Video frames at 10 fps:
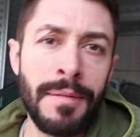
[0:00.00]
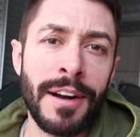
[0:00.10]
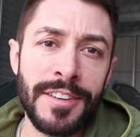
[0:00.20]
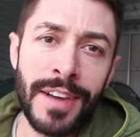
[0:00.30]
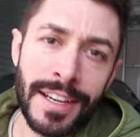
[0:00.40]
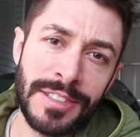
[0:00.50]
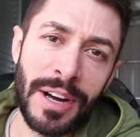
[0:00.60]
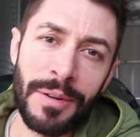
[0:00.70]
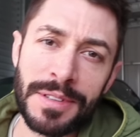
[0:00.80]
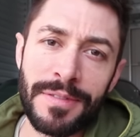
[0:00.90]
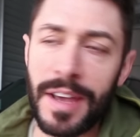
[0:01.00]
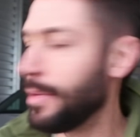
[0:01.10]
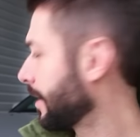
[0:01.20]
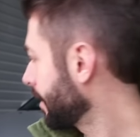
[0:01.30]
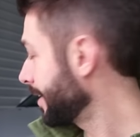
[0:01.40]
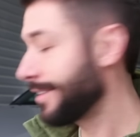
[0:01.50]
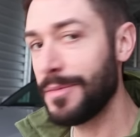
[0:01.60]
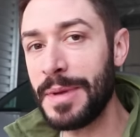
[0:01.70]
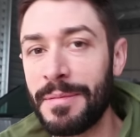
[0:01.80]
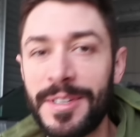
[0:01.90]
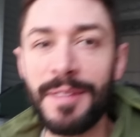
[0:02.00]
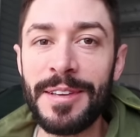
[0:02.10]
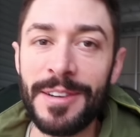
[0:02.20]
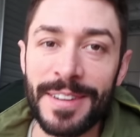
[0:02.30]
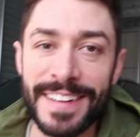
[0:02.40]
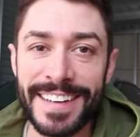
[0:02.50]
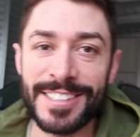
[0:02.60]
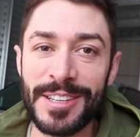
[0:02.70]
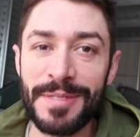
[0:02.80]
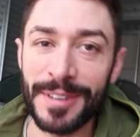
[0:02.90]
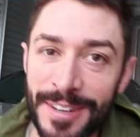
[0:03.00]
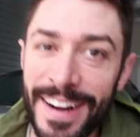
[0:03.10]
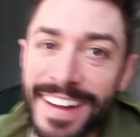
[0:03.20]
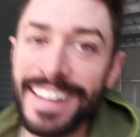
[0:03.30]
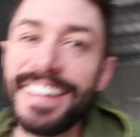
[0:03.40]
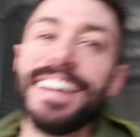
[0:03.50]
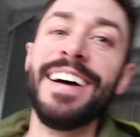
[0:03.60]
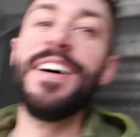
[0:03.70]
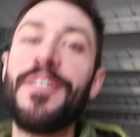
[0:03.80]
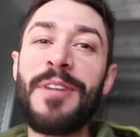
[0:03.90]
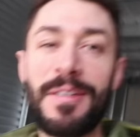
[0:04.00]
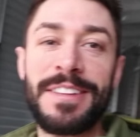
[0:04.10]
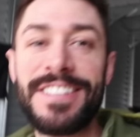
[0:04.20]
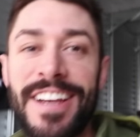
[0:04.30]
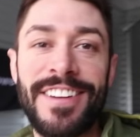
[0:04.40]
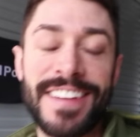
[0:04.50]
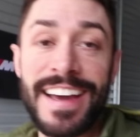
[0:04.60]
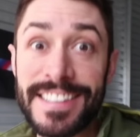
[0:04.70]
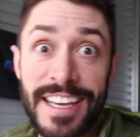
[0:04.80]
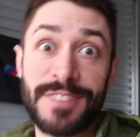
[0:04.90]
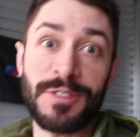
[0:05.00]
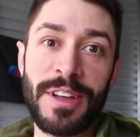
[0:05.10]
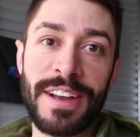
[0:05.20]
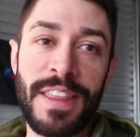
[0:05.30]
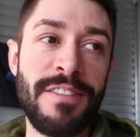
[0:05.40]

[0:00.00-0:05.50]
on, you guys know I wasn't vaping. I drive a BMW, not a Subaru. Welcome to the channel, guys. Thanks for clicking on the